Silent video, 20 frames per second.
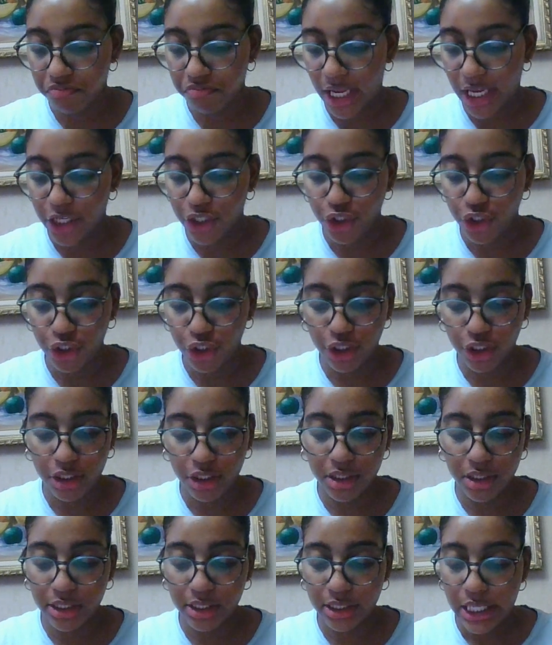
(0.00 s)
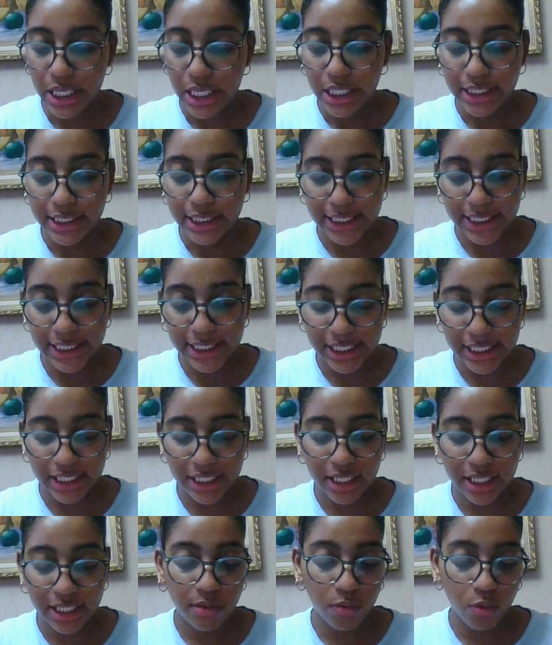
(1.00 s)
anxious,
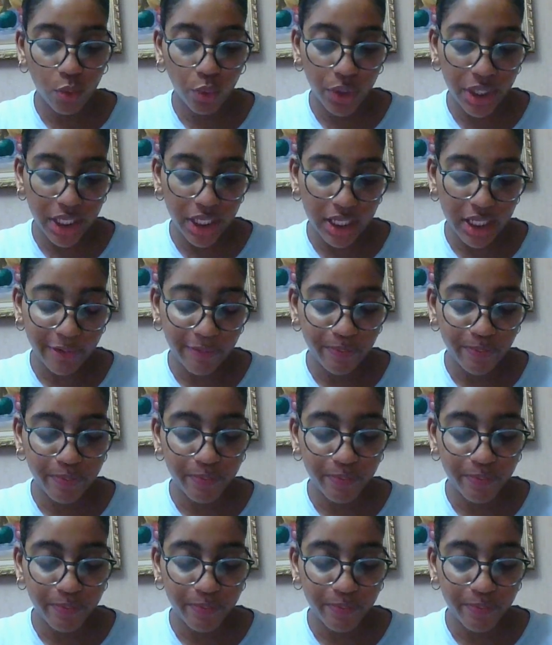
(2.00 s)
dizzy, weak.